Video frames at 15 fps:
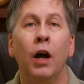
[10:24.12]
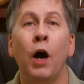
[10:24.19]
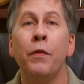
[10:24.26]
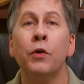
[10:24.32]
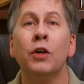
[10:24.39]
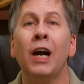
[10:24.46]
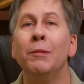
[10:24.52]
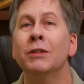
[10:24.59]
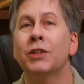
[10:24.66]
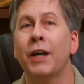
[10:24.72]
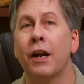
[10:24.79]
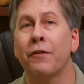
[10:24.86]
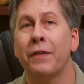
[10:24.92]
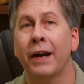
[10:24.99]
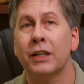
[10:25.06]
Other common
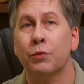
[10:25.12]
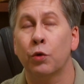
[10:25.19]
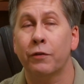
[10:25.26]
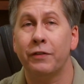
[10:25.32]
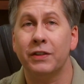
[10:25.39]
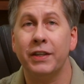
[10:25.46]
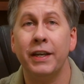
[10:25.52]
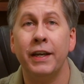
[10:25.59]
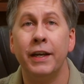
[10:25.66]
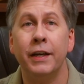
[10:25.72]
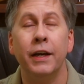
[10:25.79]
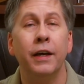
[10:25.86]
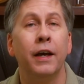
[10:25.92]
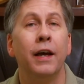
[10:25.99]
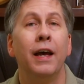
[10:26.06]
side effects were
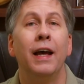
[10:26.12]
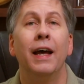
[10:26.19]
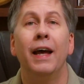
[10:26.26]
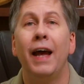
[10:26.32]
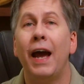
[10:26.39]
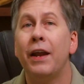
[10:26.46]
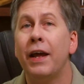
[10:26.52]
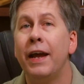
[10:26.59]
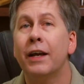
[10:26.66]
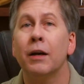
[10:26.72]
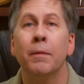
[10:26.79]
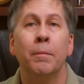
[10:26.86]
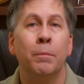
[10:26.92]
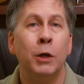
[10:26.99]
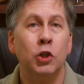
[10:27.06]
fatigue,
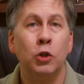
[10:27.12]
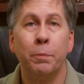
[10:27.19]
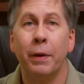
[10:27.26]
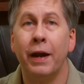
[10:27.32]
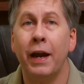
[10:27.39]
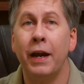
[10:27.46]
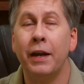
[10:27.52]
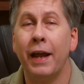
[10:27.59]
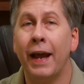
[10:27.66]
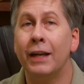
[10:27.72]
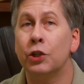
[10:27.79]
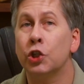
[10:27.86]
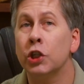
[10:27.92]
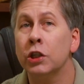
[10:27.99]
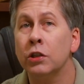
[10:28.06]
headache, muscle pain,
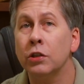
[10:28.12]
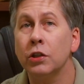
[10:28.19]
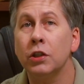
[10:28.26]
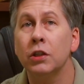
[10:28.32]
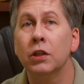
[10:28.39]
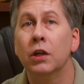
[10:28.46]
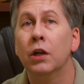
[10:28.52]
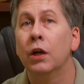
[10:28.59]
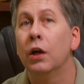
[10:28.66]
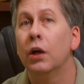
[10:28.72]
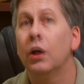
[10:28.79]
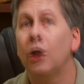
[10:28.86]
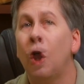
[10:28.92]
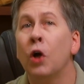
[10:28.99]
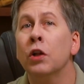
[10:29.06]
and chills,
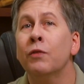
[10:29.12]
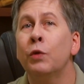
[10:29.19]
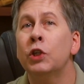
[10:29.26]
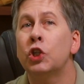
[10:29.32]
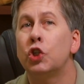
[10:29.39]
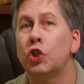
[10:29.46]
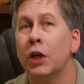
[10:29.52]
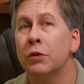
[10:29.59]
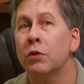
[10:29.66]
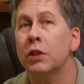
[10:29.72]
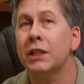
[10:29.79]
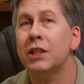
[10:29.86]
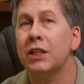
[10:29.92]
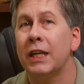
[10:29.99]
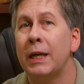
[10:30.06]
all of which
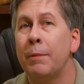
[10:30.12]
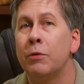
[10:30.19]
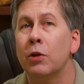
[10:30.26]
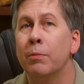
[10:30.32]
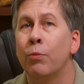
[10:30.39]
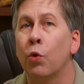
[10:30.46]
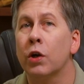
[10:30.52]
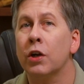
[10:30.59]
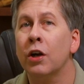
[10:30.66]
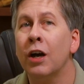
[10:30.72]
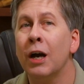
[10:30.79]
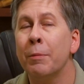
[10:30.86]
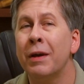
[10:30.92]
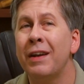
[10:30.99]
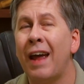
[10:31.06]
generally seemed more
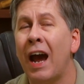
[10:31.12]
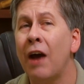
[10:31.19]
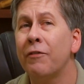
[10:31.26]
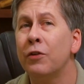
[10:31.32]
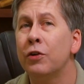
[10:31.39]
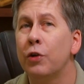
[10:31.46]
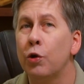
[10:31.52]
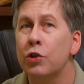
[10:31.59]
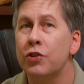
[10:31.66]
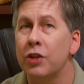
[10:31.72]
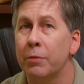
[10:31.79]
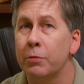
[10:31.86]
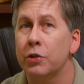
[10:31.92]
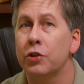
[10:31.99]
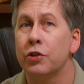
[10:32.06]
common after dose
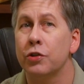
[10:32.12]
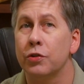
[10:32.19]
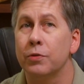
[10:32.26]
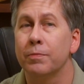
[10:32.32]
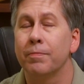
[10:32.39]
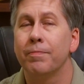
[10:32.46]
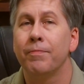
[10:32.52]
number two